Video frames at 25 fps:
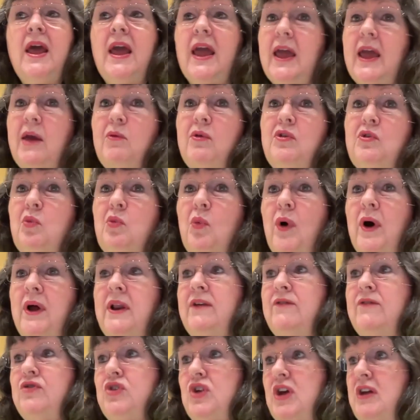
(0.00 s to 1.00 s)
He was
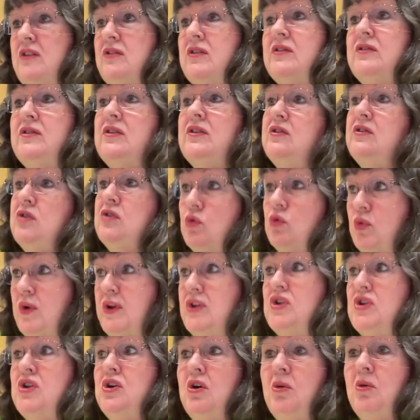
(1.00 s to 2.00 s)
one of Jesus's
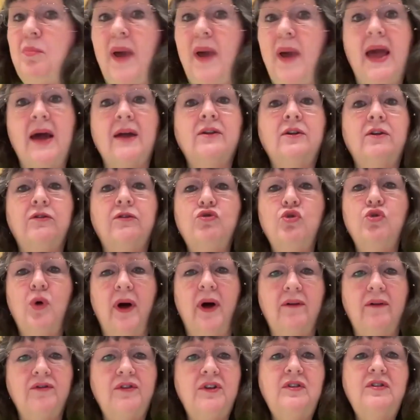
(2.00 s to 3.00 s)
original band of
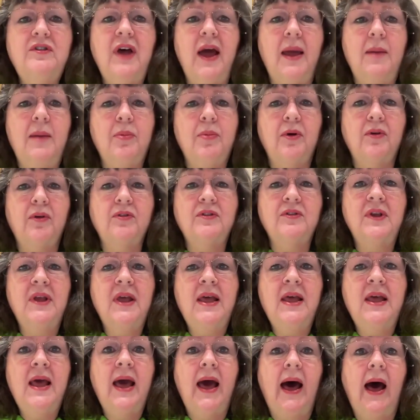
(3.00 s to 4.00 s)
12 disciples.
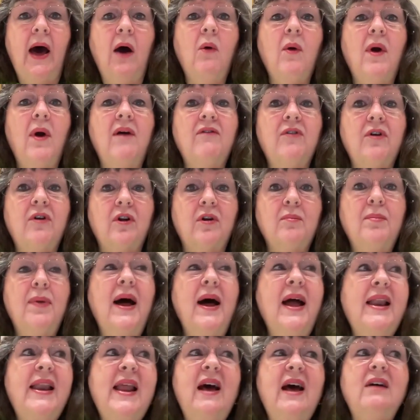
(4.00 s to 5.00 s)
However,
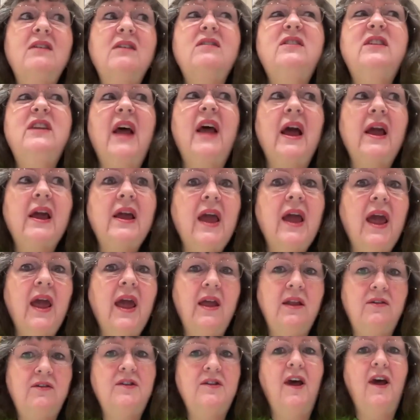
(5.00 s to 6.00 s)
by now
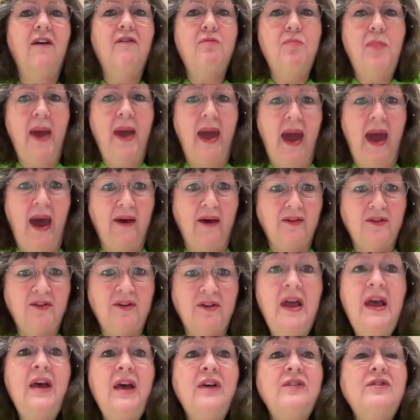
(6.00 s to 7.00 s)
decades have
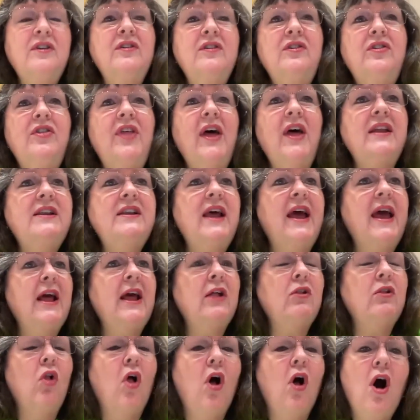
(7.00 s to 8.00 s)
passed since that
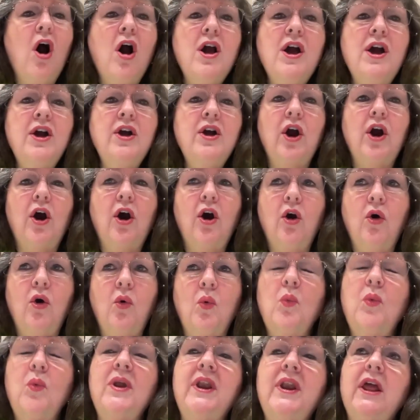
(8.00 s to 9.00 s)
day long
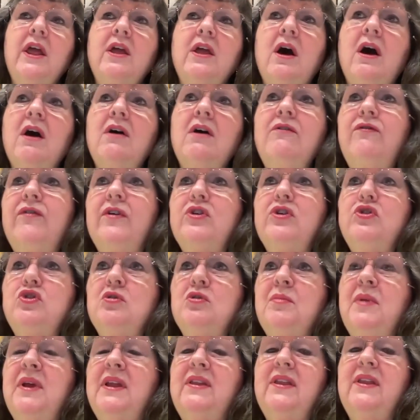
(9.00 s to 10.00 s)
ago when a young
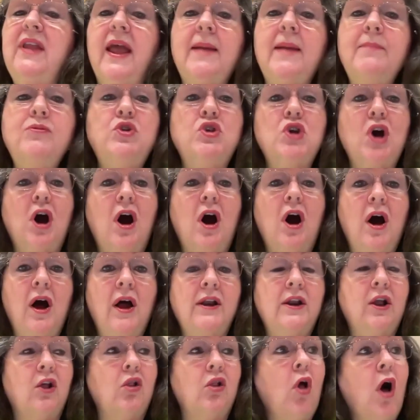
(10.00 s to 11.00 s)
fisherman named
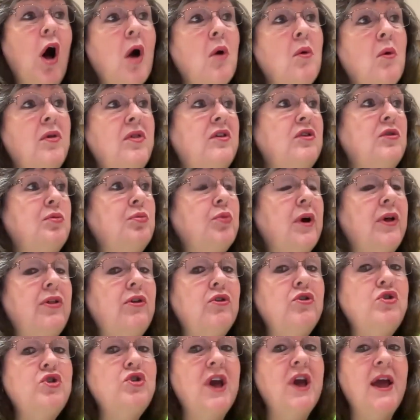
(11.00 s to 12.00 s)
John, along with his
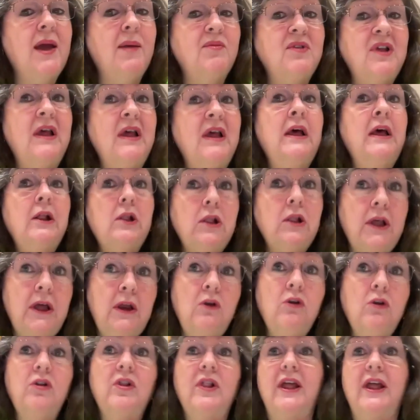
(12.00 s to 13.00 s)
brother James,
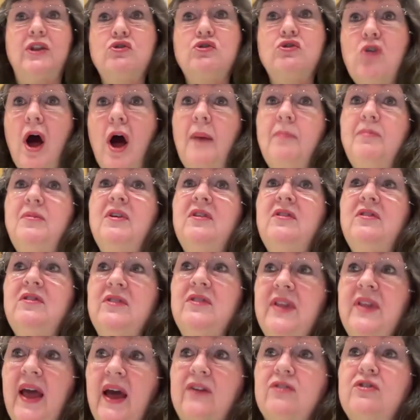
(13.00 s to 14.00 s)
literally dropped
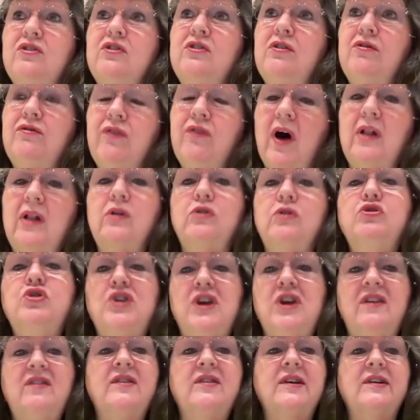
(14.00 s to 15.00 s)
his nets to follow
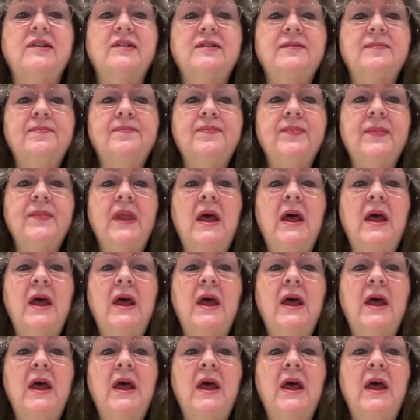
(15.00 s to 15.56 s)
Jesus.